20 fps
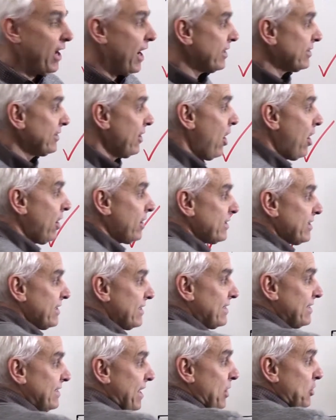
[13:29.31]
as long as the
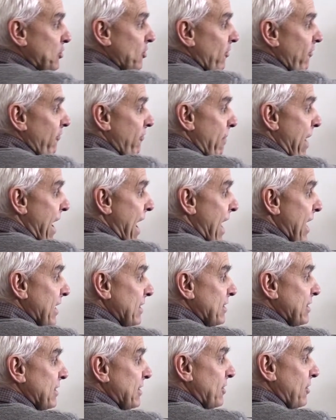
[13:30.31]
center of
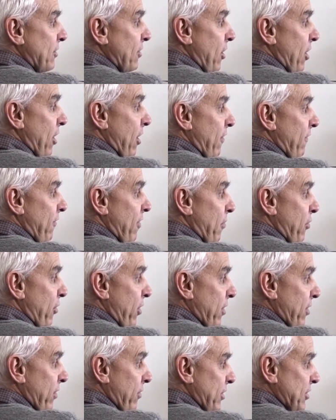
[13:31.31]
mass of the
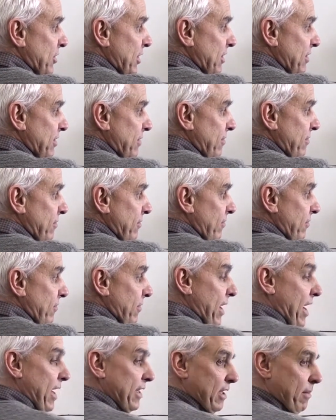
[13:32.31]
book, which is
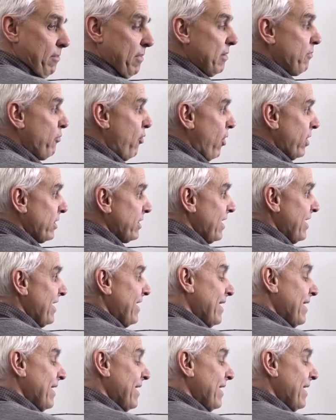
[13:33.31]
at that midpoint,